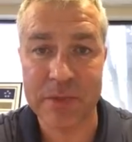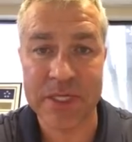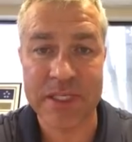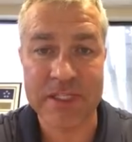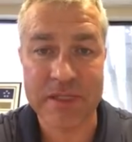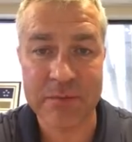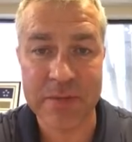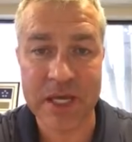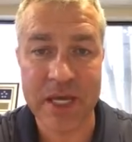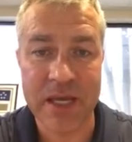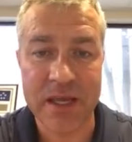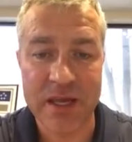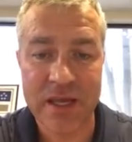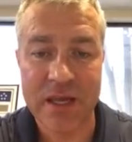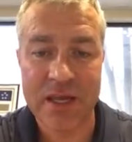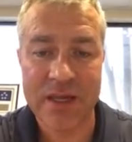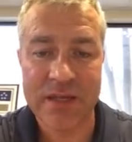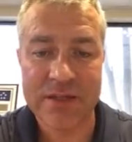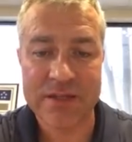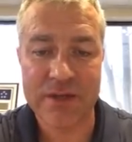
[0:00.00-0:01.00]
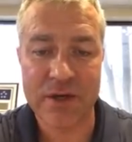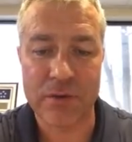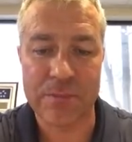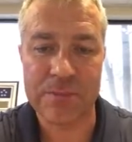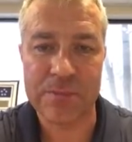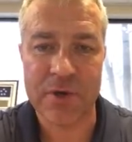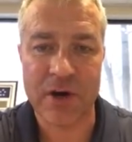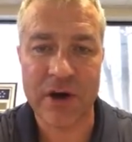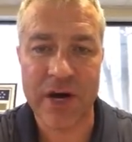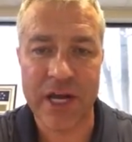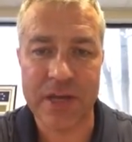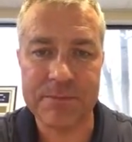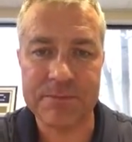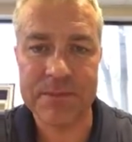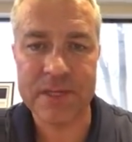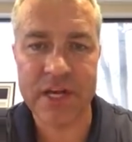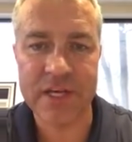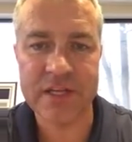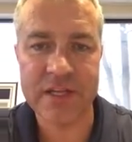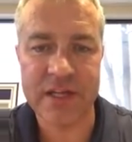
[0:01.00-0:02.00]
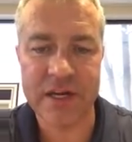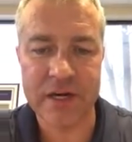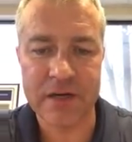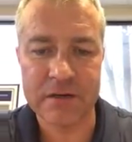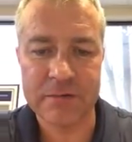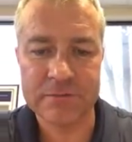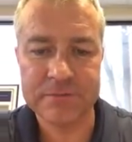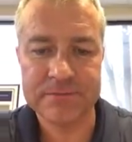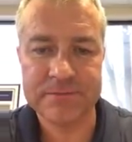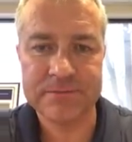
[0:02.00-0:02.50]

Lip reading: place to be. So, all right, talk to you later.